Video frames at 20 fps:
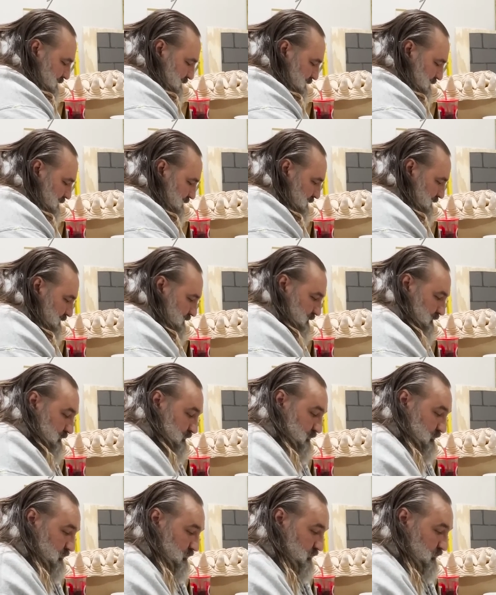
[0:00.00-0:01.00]

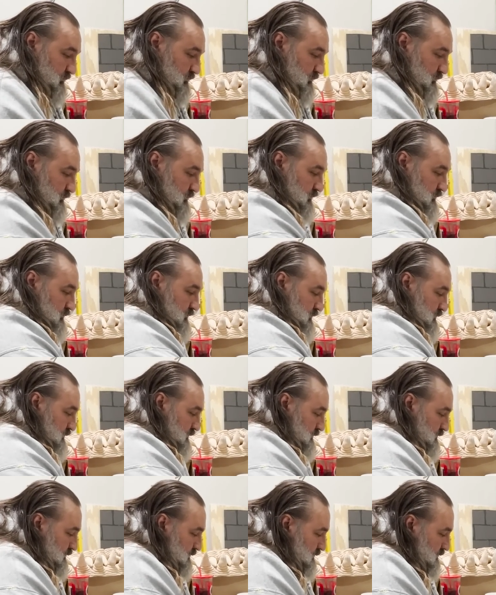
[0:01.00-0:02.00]

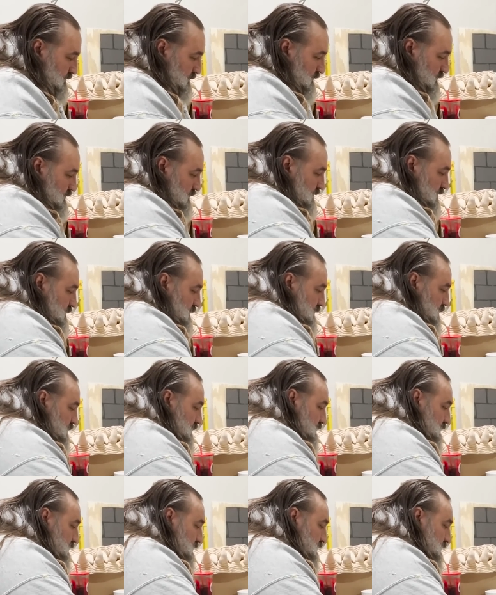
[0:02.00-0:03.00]

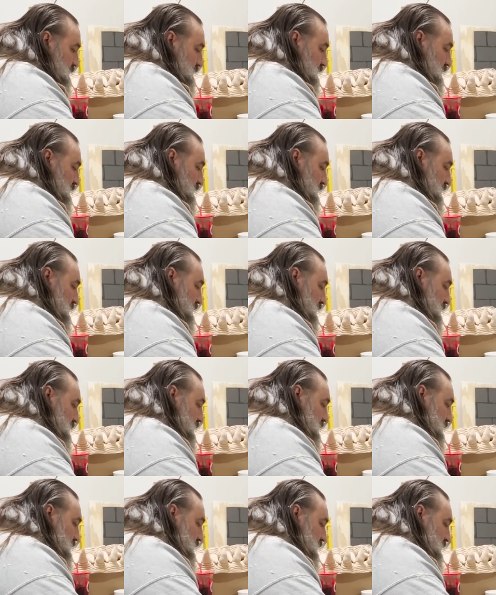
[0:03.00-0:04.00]

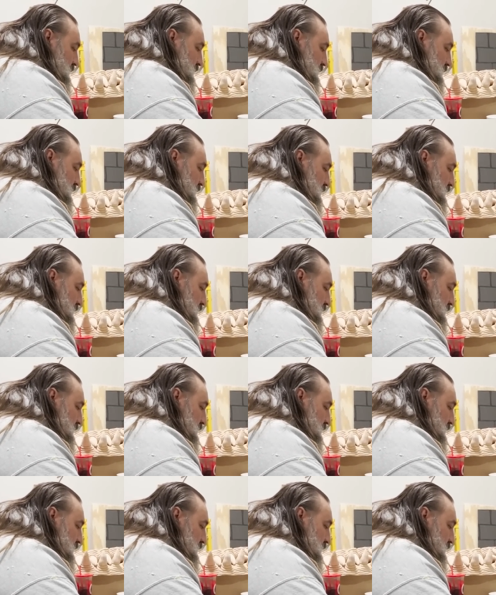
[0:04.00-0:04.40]
Nothing is said.